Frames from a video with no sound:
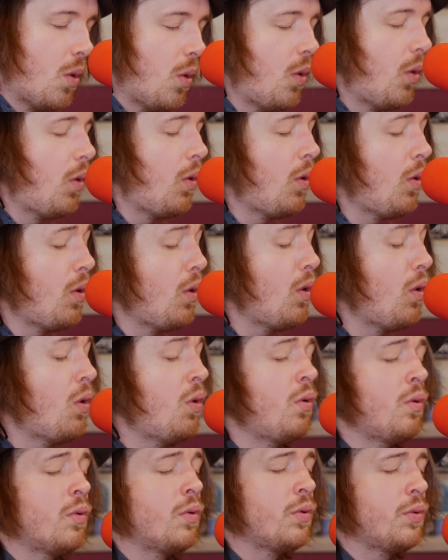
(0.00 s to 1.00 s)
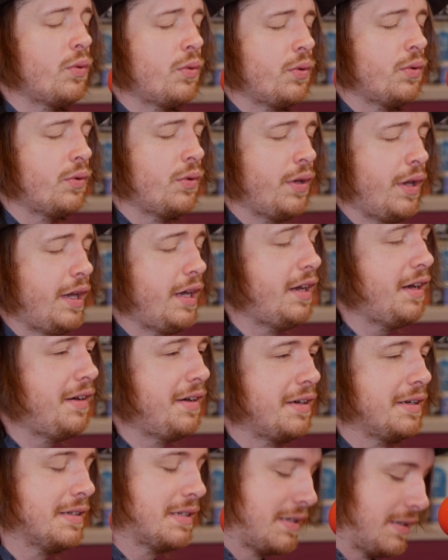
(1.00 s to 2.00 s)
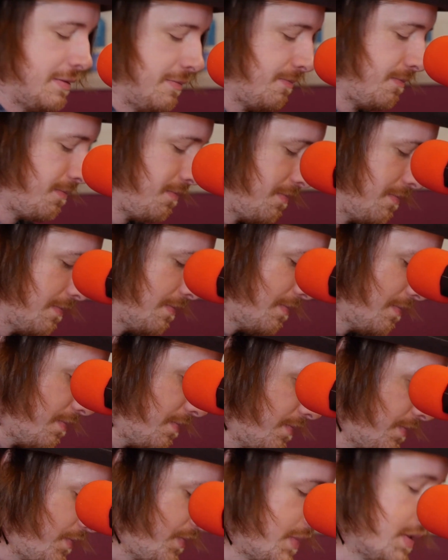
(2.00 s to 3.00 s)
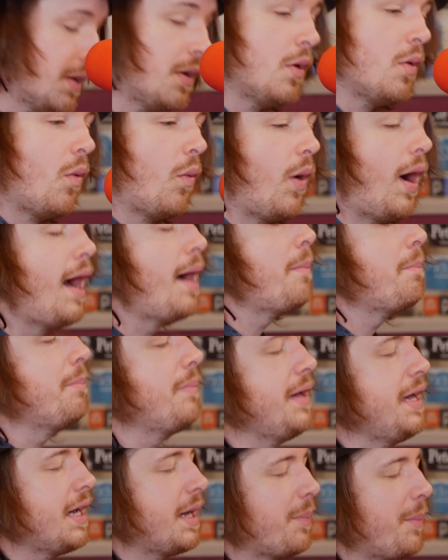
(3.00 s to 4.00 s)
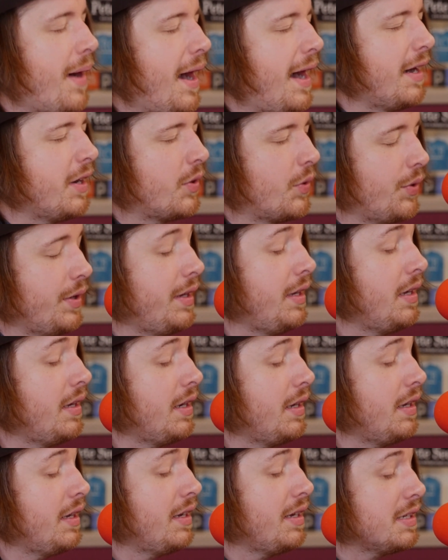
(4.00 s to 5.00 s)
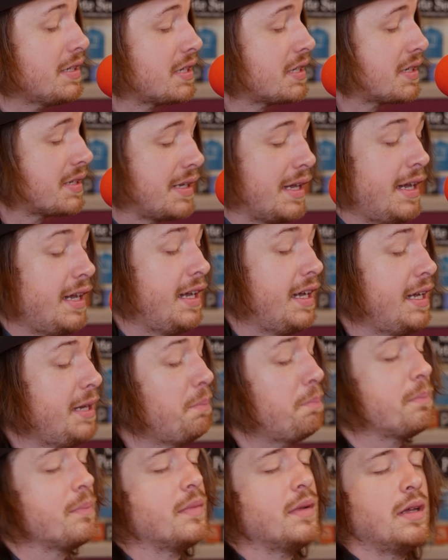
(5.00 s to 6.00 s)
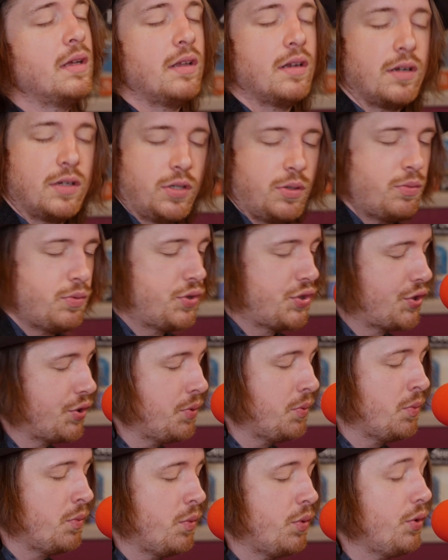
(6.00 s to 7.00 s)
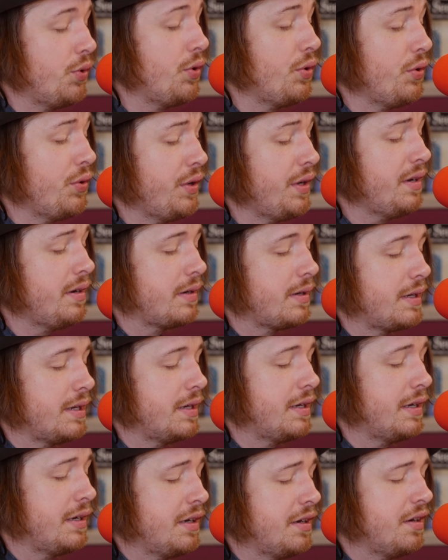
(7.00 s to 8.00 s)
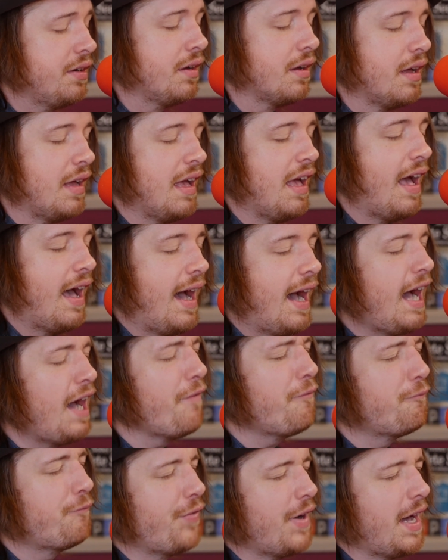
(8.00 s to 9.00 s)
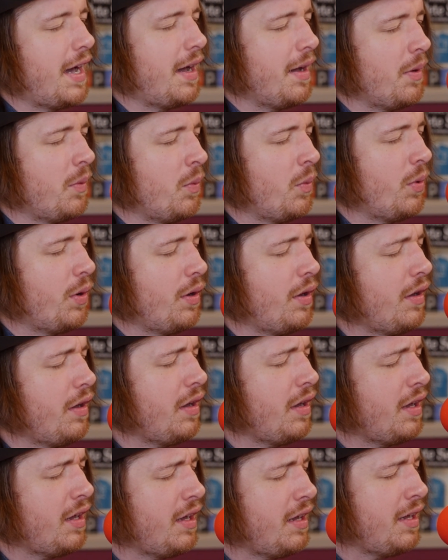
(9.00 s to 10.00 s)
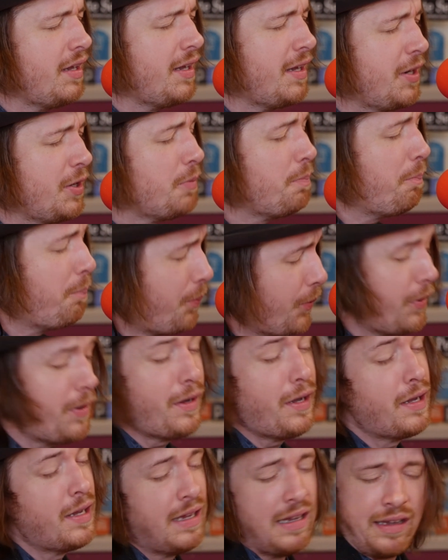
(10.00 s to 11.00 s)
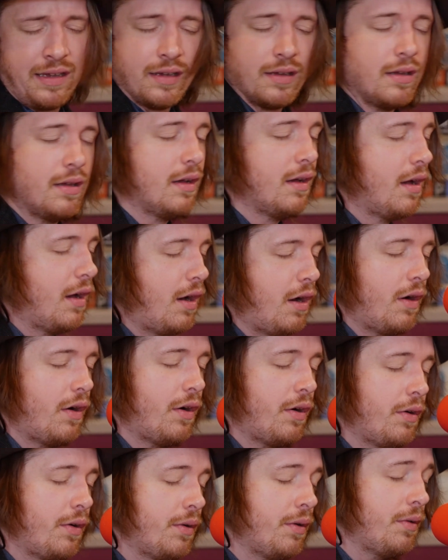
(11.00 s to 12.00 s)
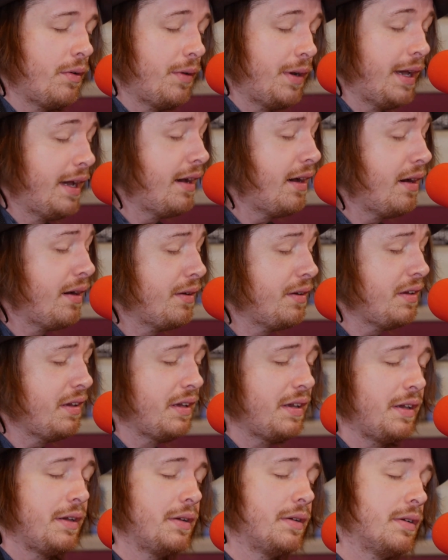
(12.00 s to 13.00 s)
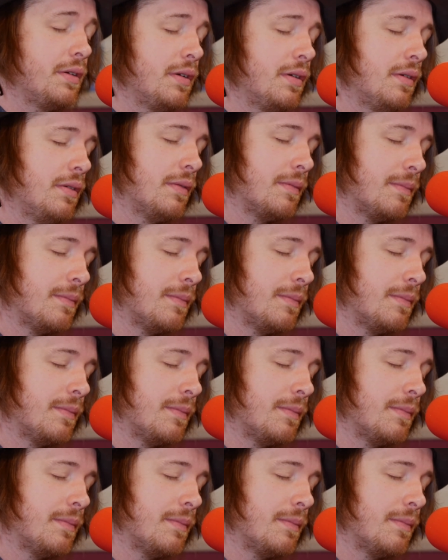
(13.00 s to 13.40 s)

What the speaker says: Oh, yes. I make my great escape. Don't you worry, dear. I'll find a way to break on out of here.